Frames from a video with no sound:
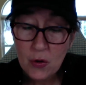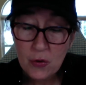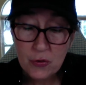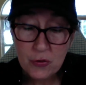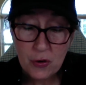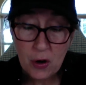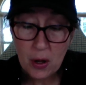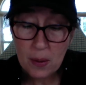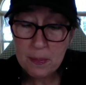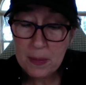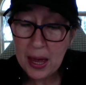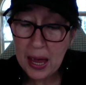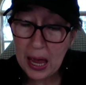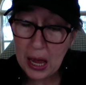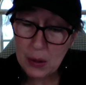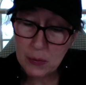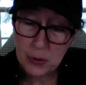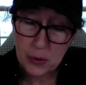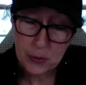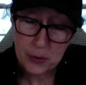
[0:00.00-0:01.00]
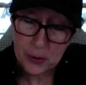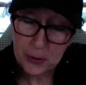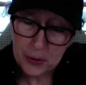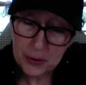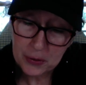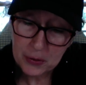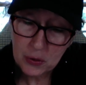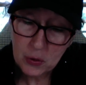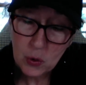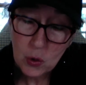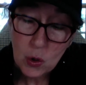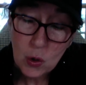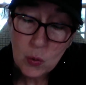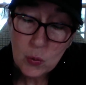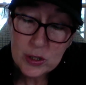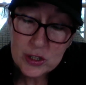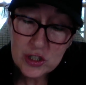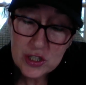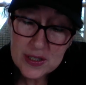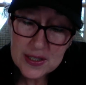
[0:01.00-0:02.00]
from Aroer,
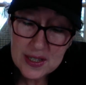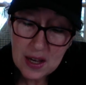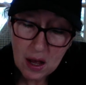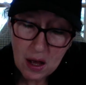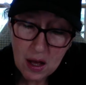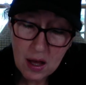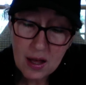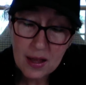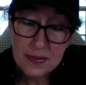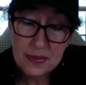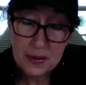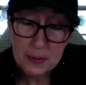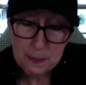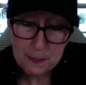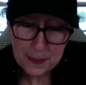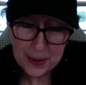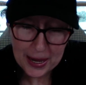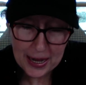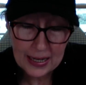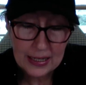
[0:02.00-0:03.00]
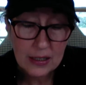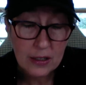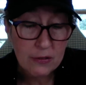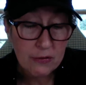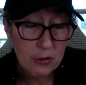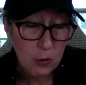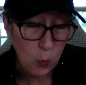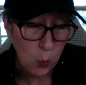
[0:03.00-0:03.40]
which is on the bank of the